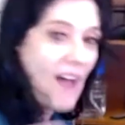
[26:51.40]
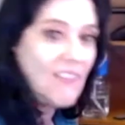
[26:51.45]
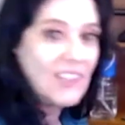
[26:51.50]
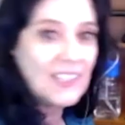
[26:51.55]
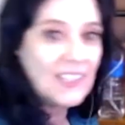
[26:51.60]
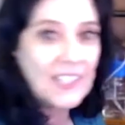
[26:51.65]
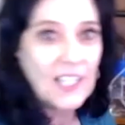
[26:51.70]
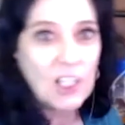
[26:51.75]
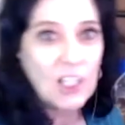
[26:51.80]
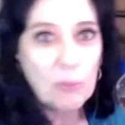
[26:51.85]
a
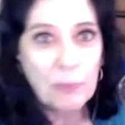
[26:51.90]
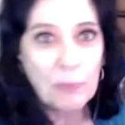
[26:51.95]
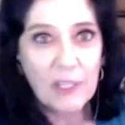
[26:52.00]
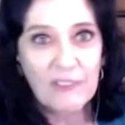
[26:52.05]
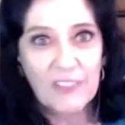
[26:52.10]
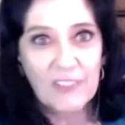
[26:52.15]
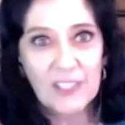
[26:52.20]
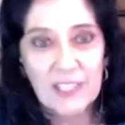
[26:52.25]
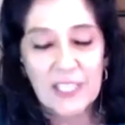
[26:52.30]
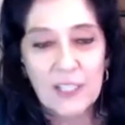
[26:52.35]
little bit
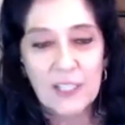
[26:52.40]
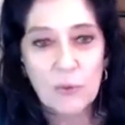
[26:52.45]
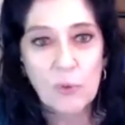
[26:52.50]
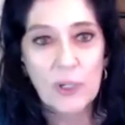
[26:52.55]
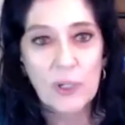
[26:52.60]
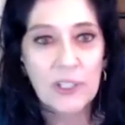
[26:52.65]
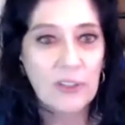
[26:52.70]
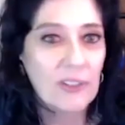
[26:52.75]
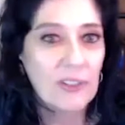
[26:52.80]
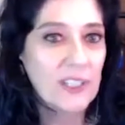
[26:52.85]
of a leak
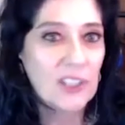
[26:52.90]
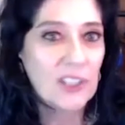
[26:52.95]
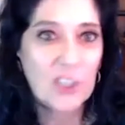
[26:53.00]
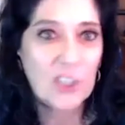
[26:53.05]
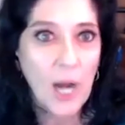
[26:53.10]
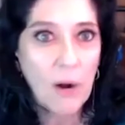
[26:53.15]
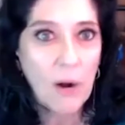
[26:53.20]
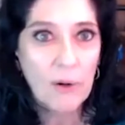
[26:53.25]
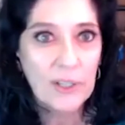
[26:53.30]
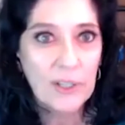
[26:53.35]
while you're in the
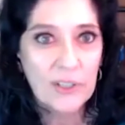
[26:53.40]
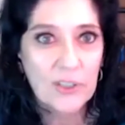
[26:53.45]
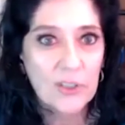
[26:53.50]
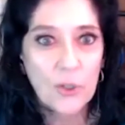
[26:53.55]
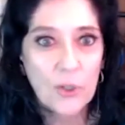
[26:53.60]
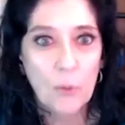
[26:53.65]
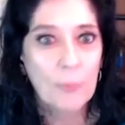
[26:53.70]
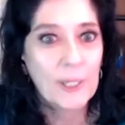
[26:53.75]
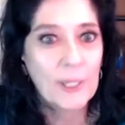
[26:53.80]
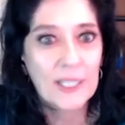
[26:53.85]
shower, it's
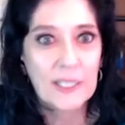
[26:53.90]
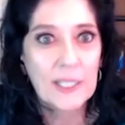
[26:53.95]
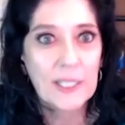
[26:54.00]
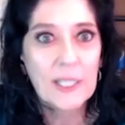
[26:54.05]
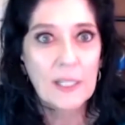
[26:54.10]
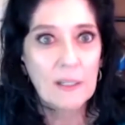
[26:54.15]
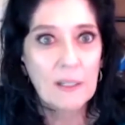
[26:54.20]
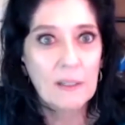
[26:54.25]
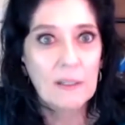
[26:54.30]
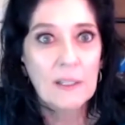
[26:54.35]
no big
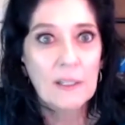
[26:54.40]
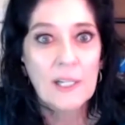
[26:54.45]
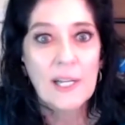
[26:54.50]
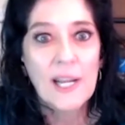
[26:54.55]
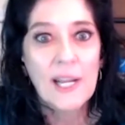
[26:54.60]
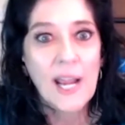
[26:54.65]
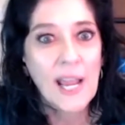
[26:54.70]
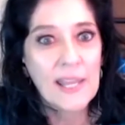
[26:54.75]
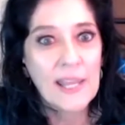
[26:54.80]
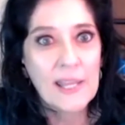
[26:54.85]
deal.
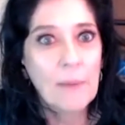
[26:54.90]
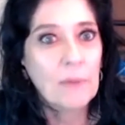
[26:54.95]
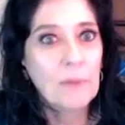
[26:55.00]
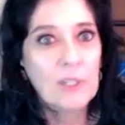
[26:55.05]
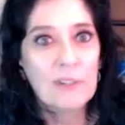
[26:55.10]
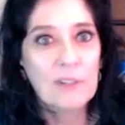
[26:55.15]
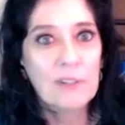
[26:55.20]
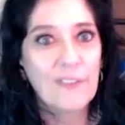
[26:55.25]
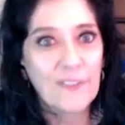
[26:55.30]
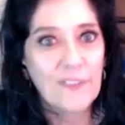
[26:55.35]
And then when
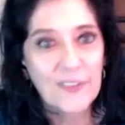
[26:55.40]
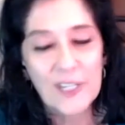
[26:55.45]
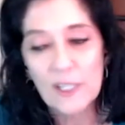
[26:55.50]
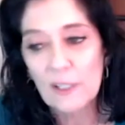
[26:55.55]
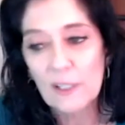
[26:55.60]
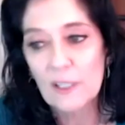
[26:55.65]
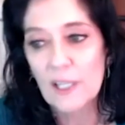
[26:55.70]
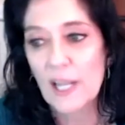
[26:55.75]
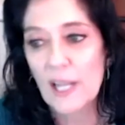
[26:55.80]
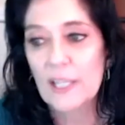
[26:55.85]
you
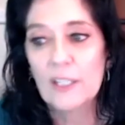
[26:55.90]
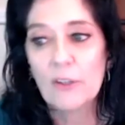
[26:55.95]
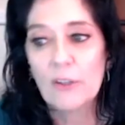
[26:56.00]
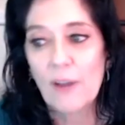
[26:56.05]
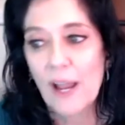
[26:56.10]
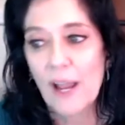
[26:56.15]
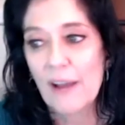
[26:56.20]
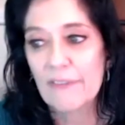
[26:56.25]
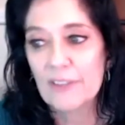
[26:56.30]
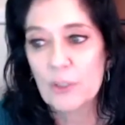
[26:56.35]
feel like you
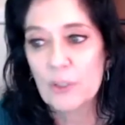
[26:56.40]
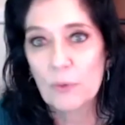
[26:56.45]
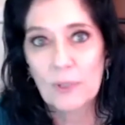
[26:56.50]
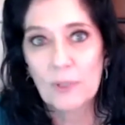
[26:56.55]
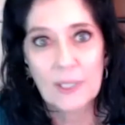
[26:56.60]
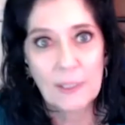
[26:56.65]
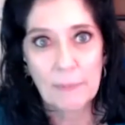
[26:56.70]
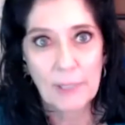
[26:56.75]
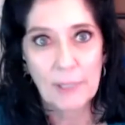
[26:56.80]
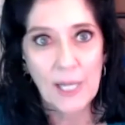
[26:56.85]
have to
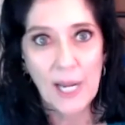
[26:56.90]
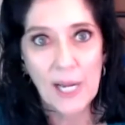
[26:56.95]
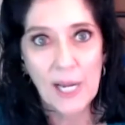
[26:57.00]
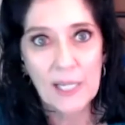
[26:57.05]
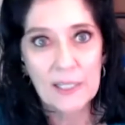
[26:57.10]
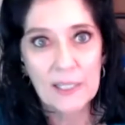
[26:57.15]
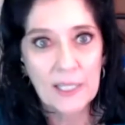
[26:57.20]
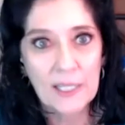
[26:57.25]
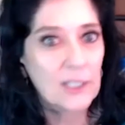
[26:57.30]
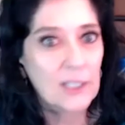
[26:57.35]

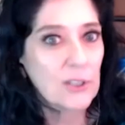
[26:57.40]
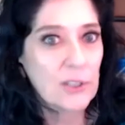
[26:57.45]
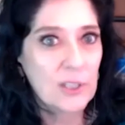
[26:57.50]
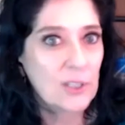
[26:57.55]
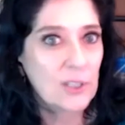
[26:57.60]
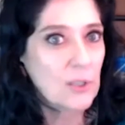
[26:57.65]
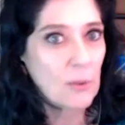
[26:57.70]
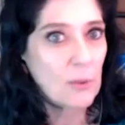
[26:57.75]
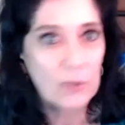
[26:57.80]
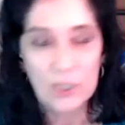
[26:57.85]
eliminate, then you
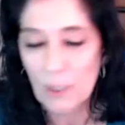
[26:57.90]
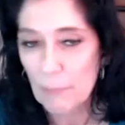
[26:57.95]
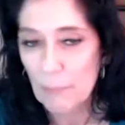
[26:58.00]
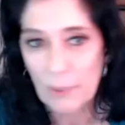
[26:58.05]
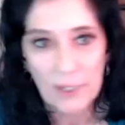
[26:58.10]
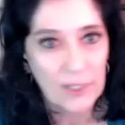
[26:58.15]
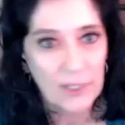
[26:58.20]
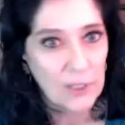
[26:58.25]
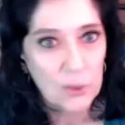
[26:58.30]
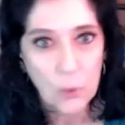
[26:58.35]
just go jump
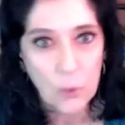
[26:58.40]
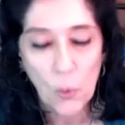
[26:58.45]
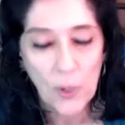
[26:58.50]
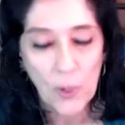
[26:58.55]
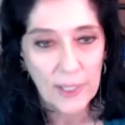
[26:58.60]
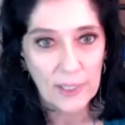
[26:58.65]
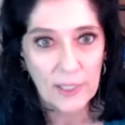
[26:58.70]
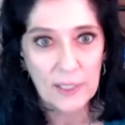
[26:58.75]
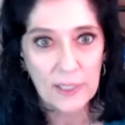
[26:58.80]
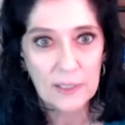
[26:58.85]
on the
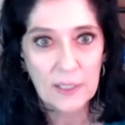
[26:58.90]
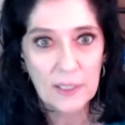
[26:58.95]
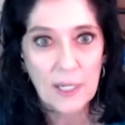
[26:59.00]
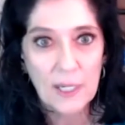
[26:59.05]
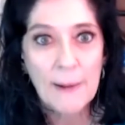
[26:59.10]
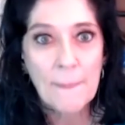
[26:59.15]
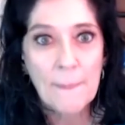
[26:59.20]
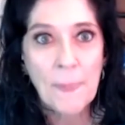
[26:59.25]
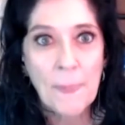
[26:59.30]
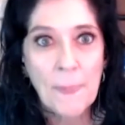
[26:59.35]
toilet.
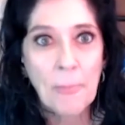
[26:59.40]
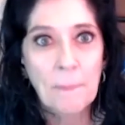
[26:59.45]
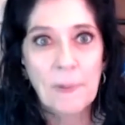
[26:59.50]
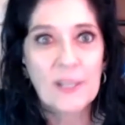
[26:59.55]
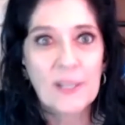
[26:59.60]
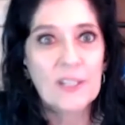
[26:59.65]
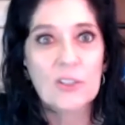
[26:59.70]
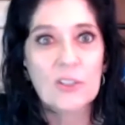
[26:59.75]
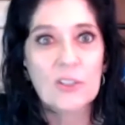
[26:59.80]
But there's